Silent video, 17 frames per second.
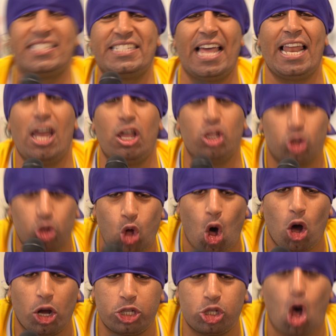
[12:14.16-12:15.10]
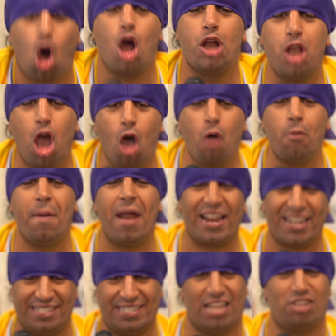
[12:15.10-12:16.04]
Sell out dogs. I know,
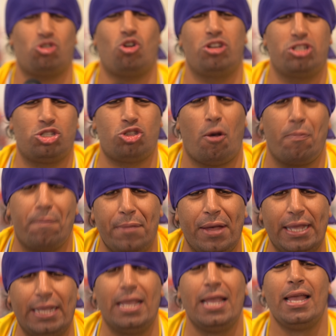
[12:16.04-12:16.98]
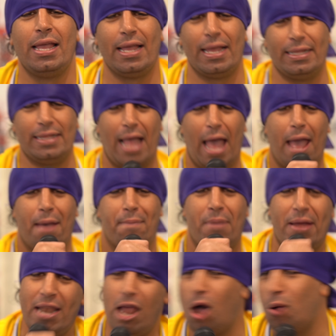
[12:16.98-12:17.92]
bruh, because they try to stop me and that.
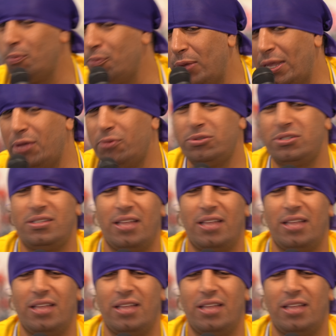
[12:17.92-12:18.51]
But now I'm here with